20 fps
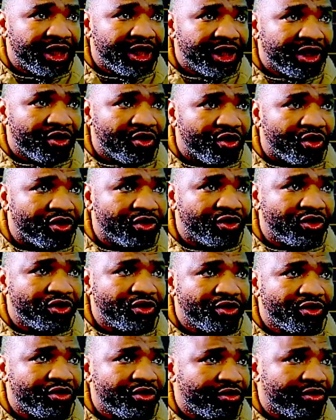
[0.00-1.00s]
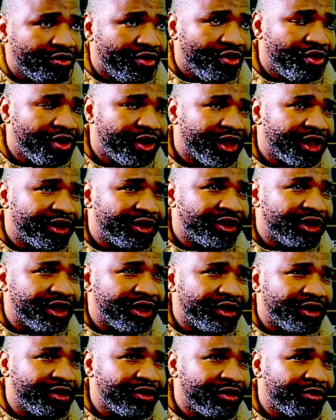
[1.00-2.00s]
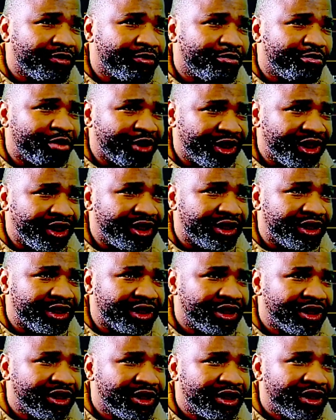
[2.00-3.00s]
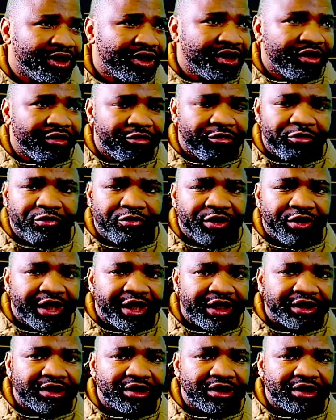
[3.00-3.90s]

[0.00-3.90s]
because look at that big fat